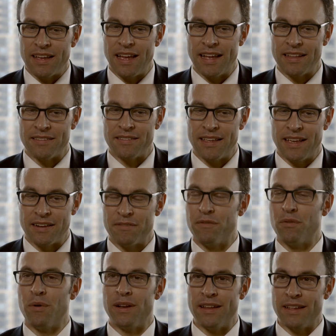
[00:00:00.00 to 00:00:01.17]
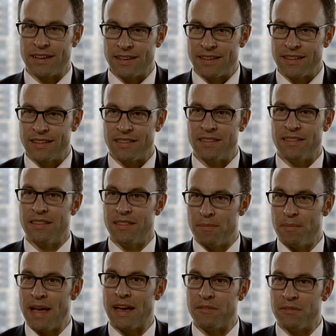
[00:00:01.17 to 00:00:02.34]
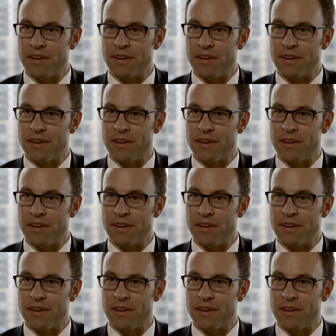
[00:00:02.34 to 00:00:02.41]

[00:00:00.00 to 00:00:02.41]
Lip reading: and avoiding the bad